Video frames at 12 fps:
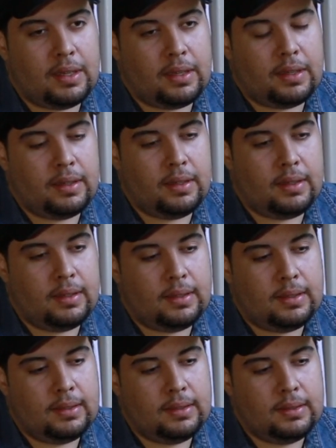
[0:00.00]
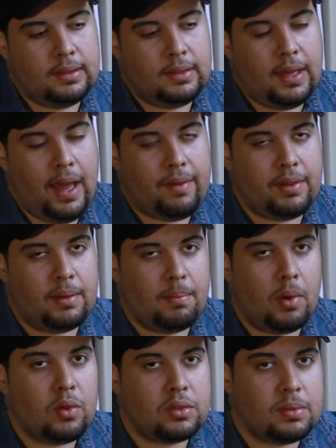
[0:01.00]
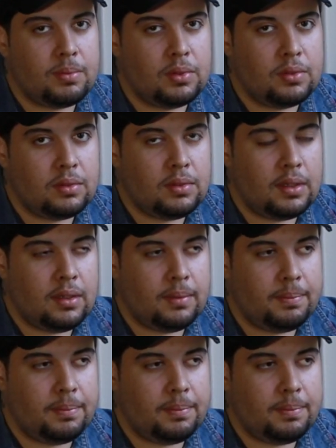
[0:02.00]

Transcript: like having multiple,